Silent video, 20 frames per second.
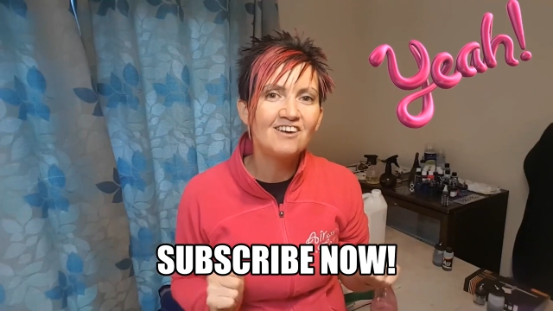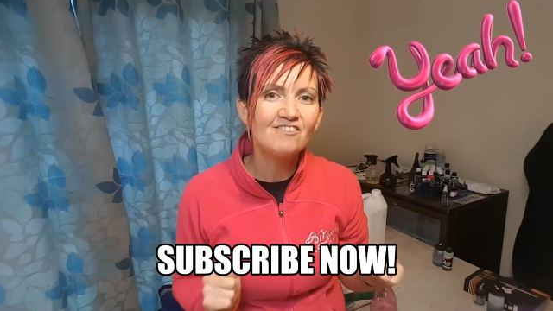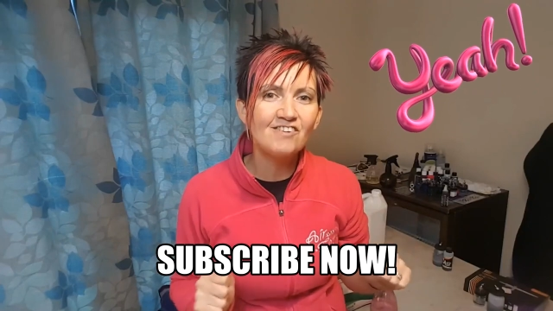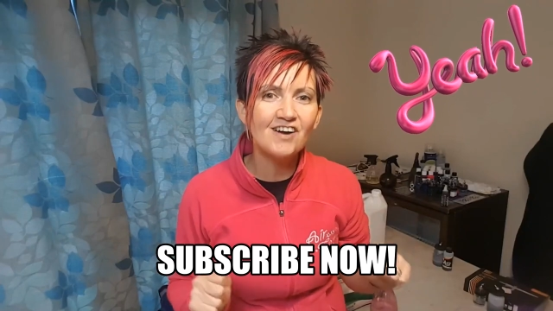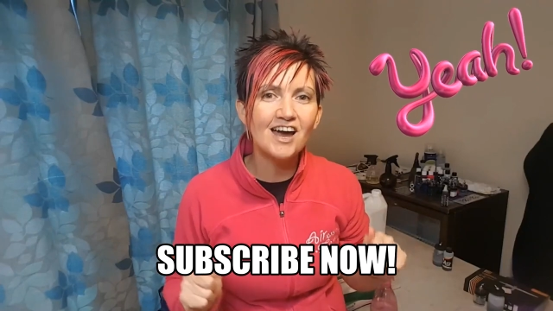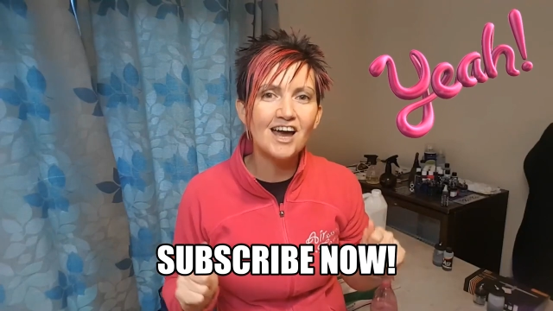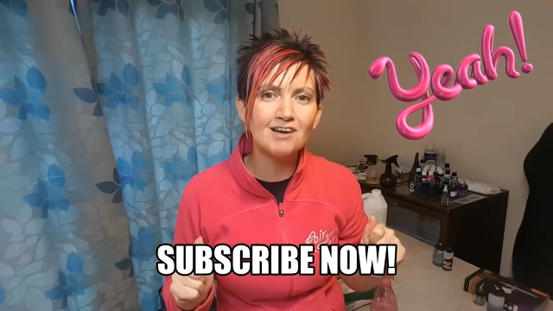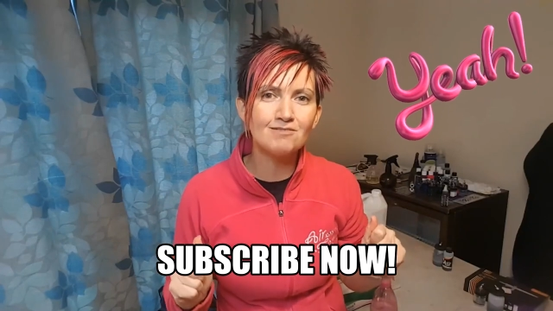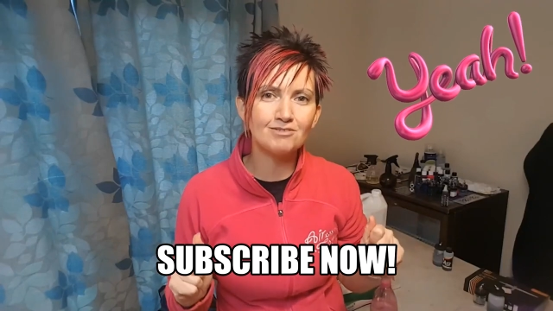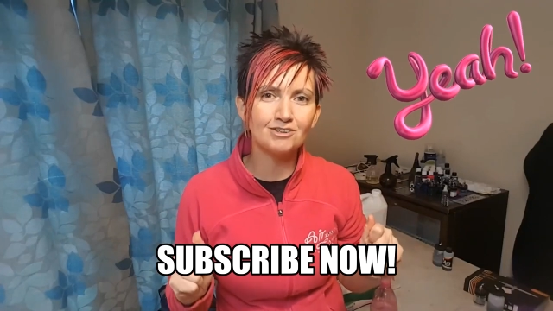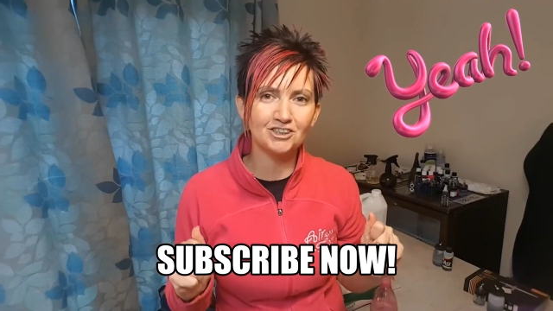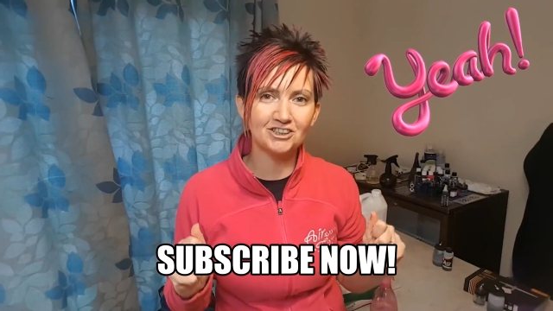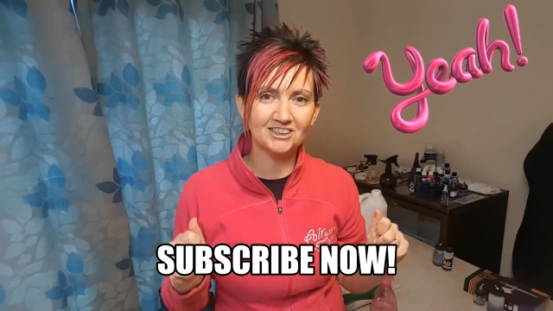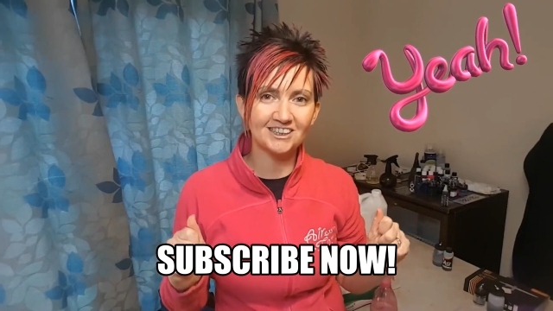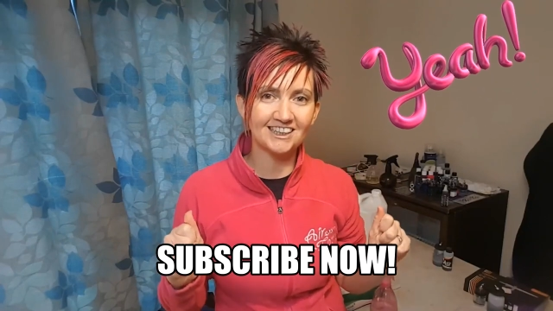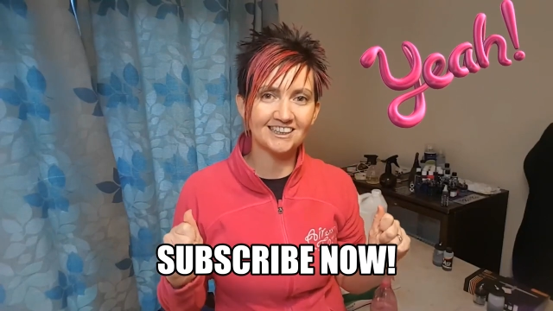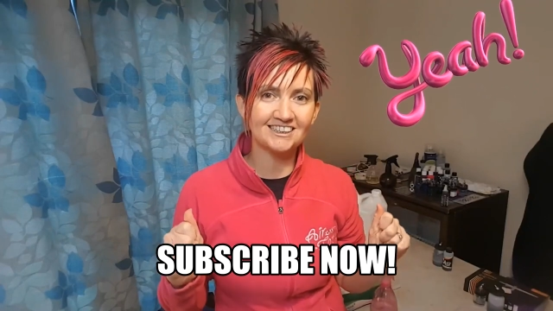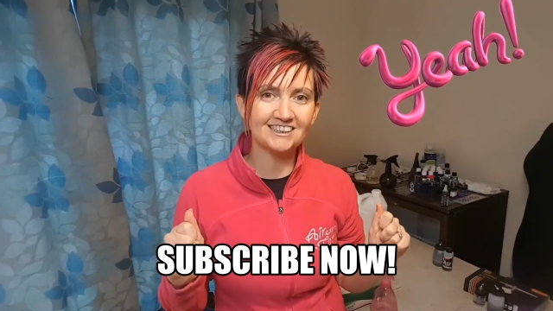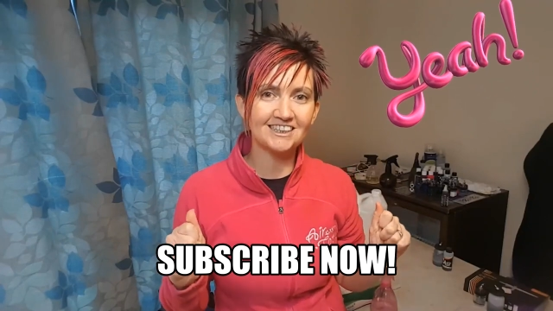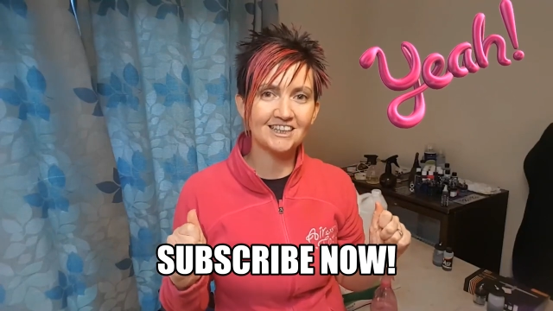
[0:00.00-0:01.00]
for airbrush
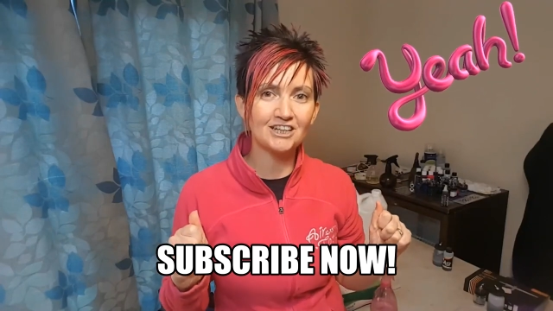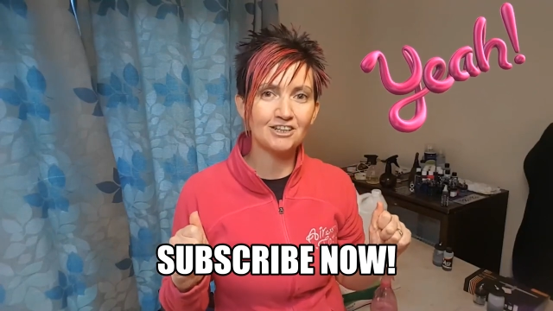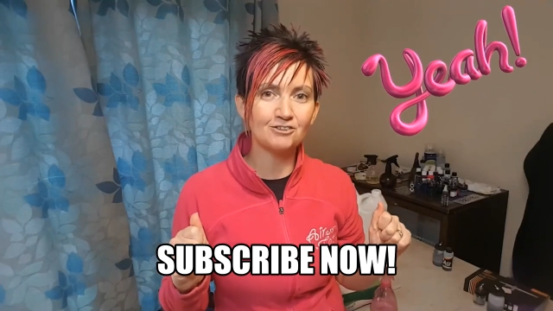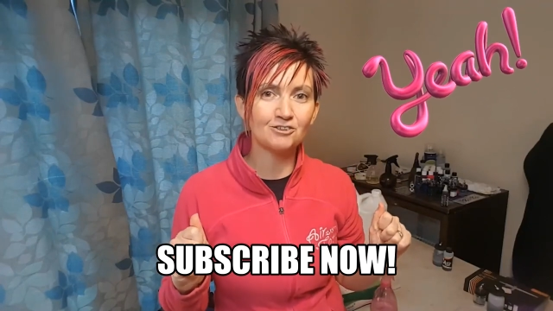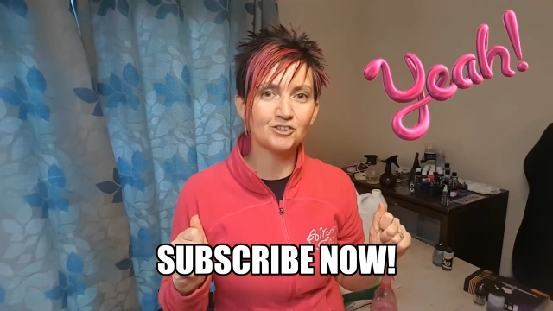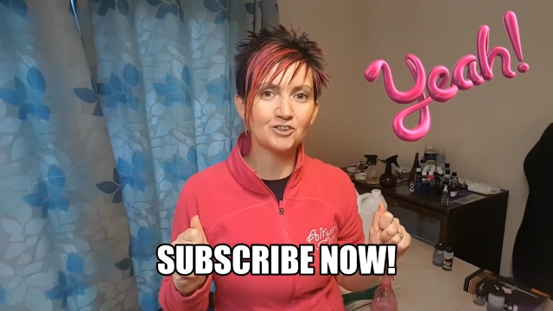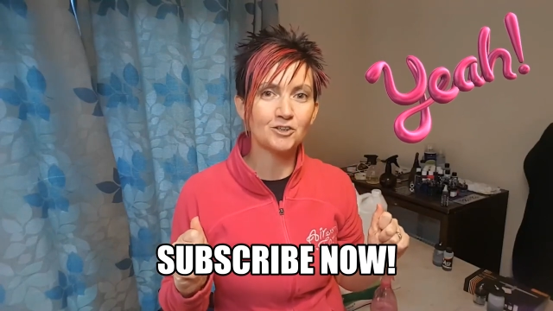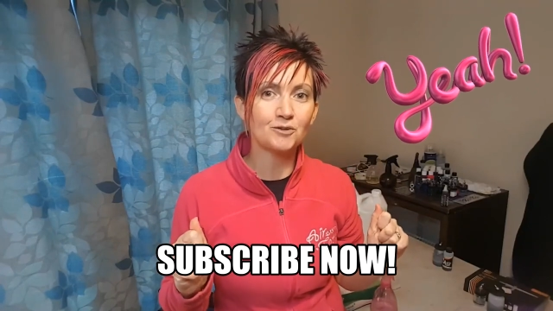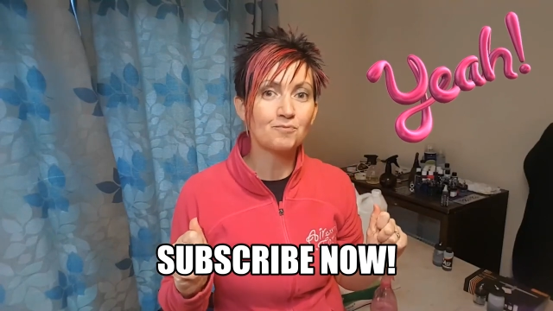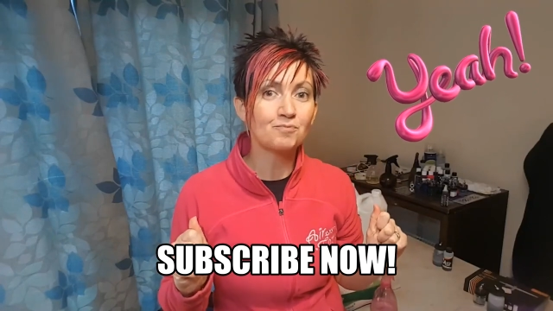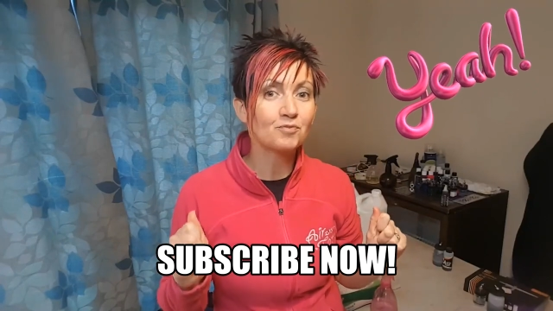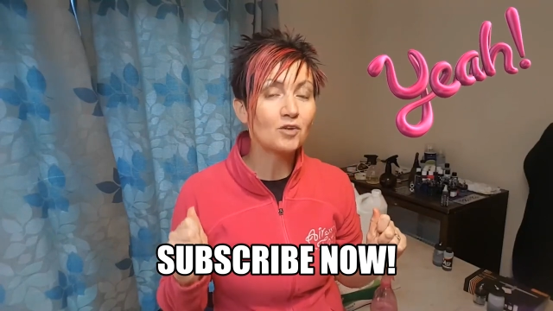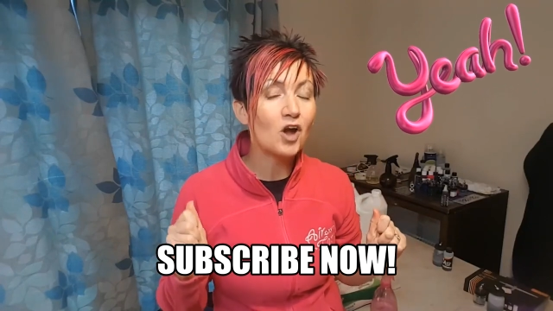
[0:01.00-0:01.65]
tattoos.